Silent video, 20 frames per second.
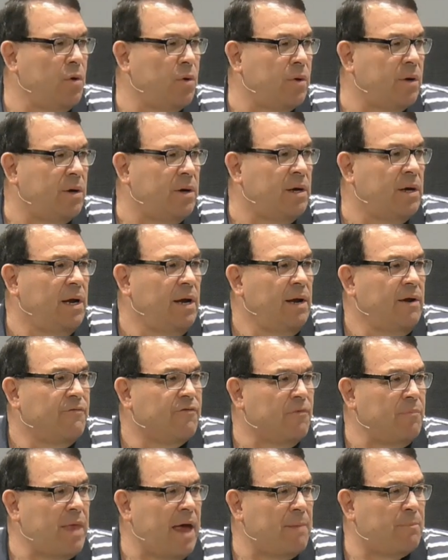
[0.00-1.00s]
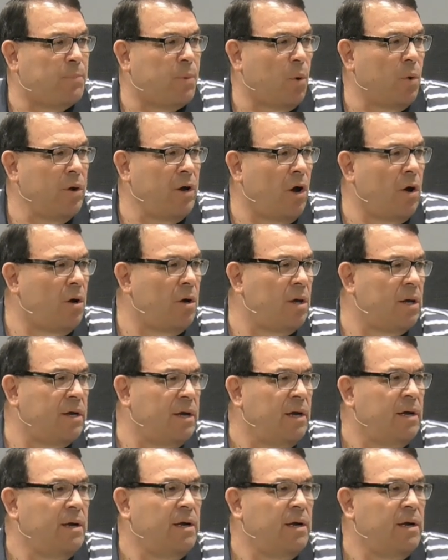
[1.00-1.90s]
And from that point on,